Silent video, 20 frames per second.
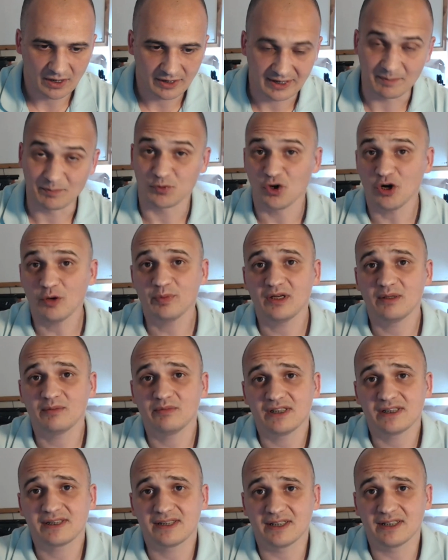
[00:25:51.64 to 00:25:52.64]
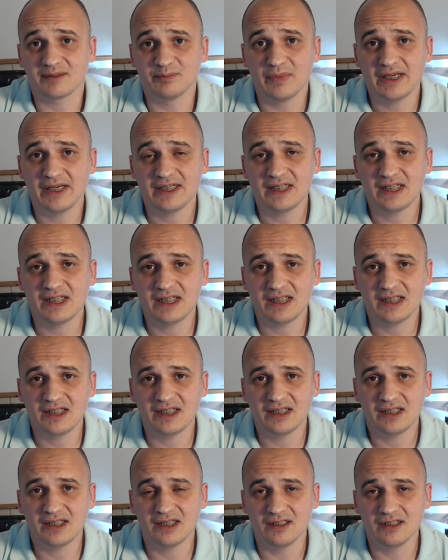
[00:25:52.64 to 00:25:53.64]
problem is that
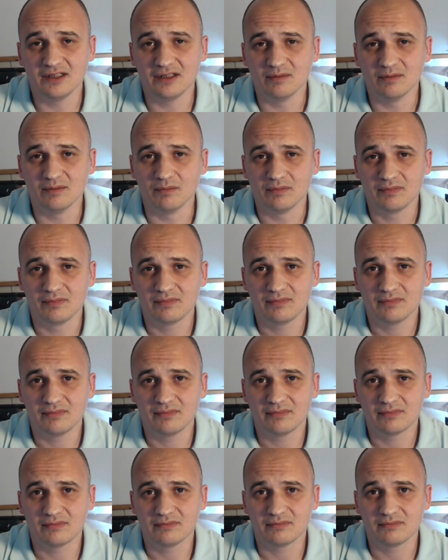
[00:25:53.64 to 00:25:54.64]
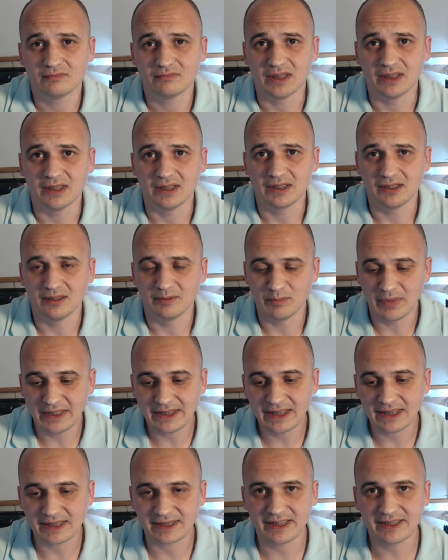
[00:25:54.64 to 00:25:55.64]
many
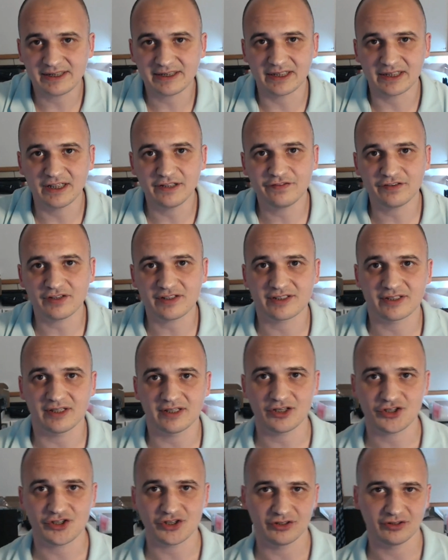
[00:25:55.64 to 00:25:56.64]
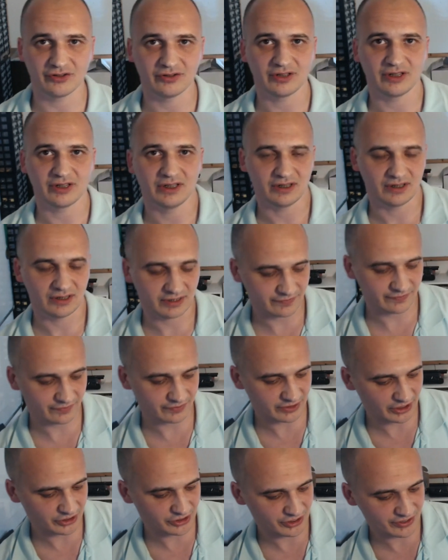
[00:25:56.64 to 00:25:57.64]
existing
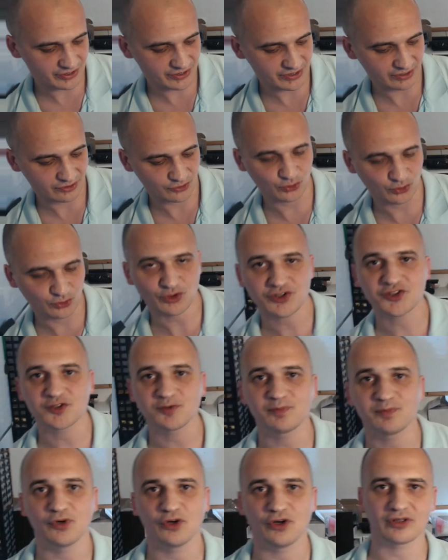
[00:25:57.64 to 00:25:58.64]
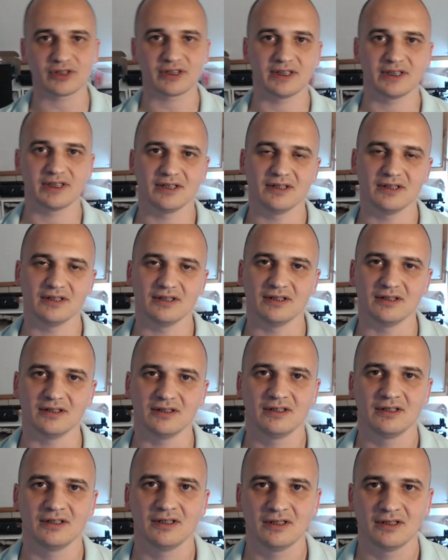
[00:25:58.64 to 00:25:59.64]
infrastructures do not support
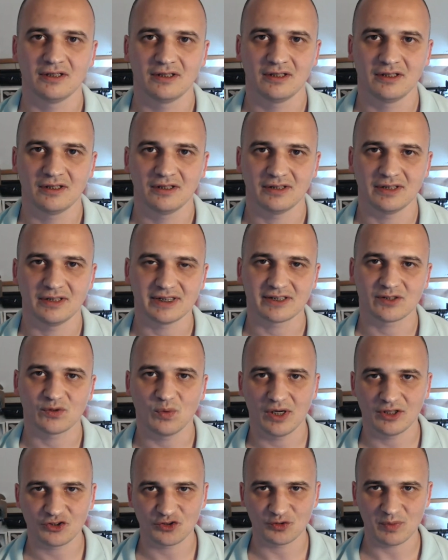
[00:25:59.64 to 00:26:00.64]
these quantum